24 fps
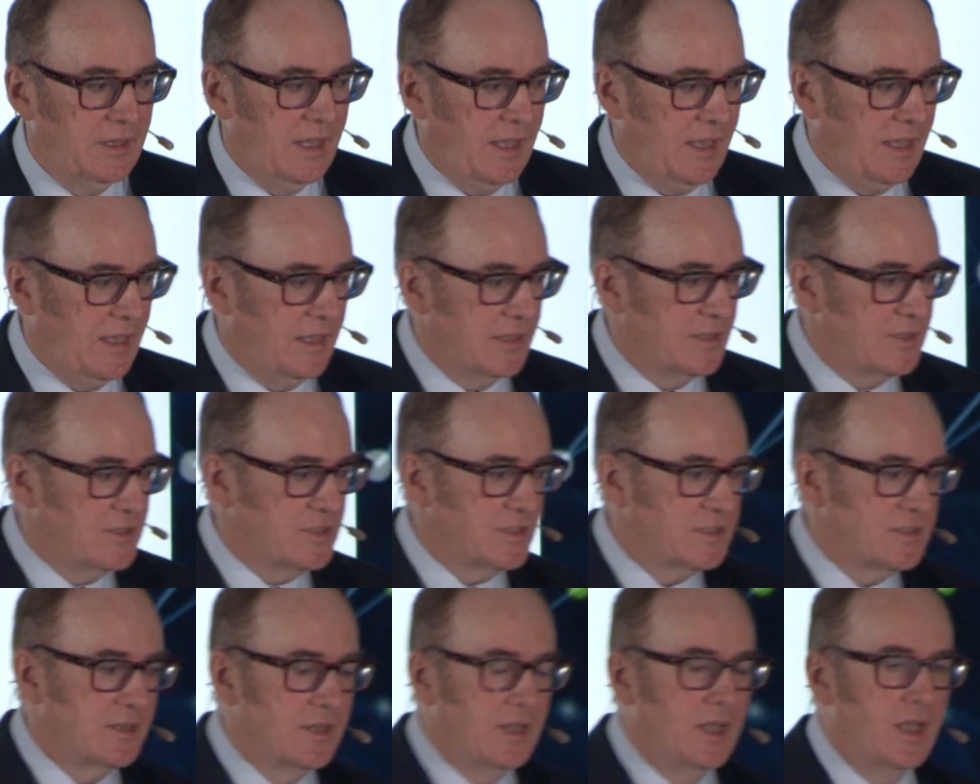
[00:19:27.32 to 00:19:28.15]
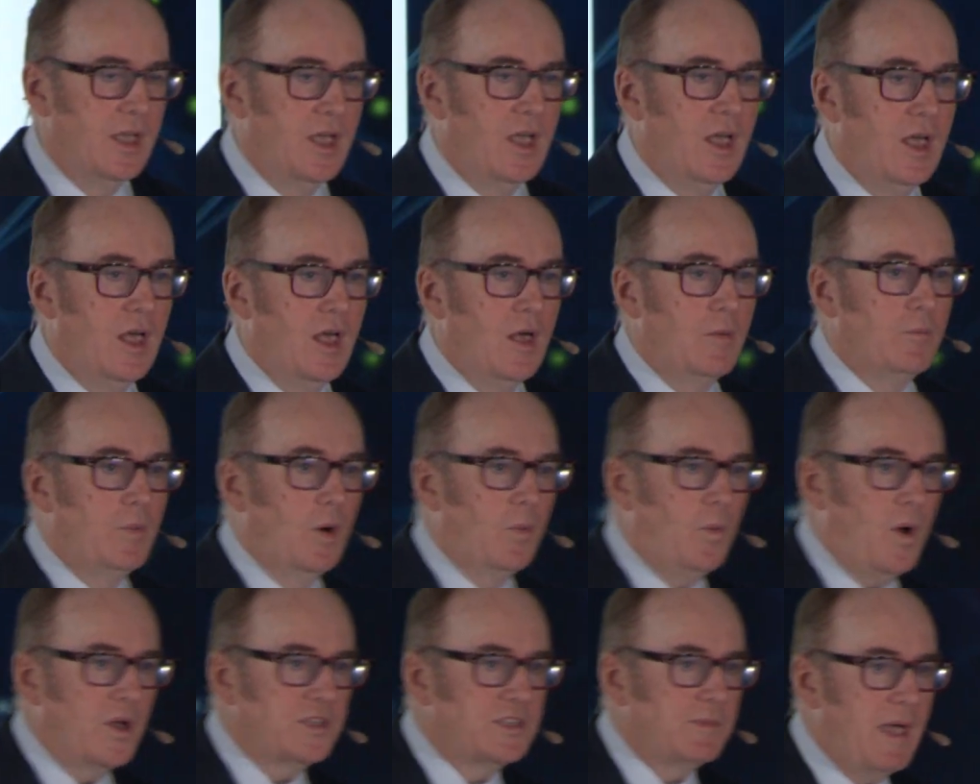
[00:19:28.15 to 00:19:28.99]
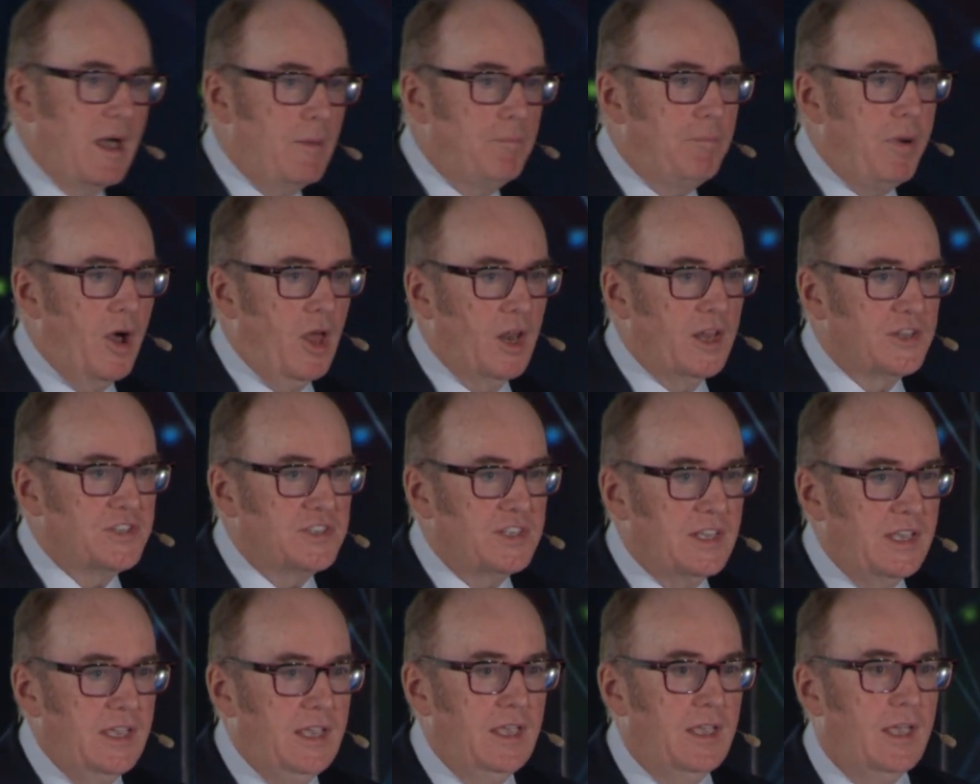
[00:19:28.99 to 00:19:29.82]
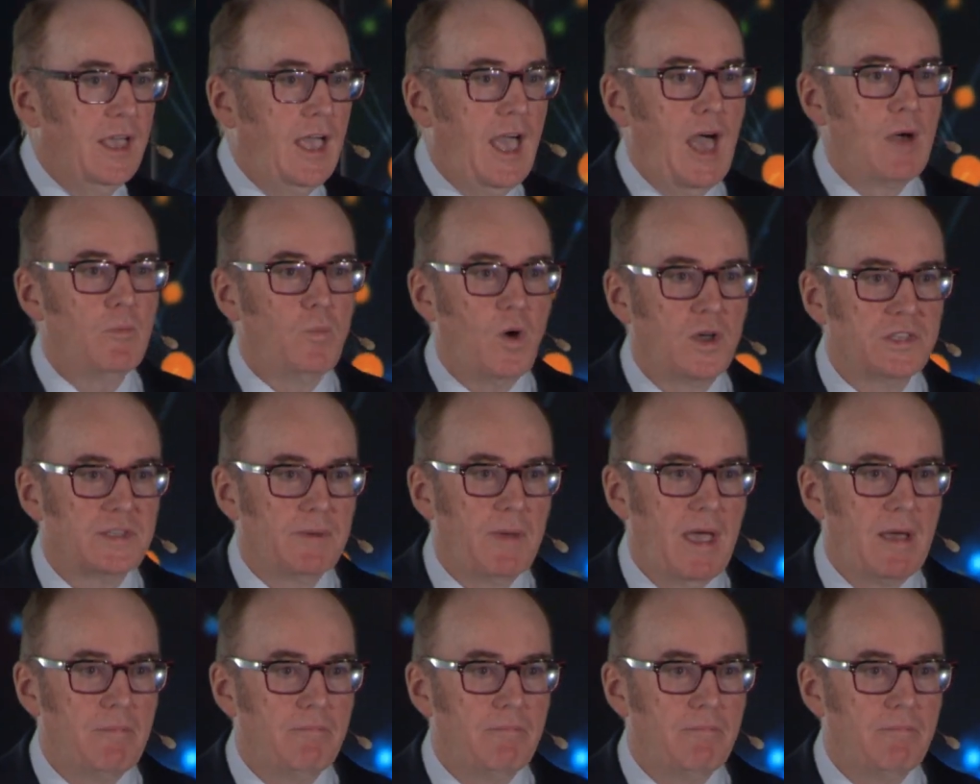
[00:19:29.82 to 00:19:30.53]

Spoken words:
being eased. But what about policy and what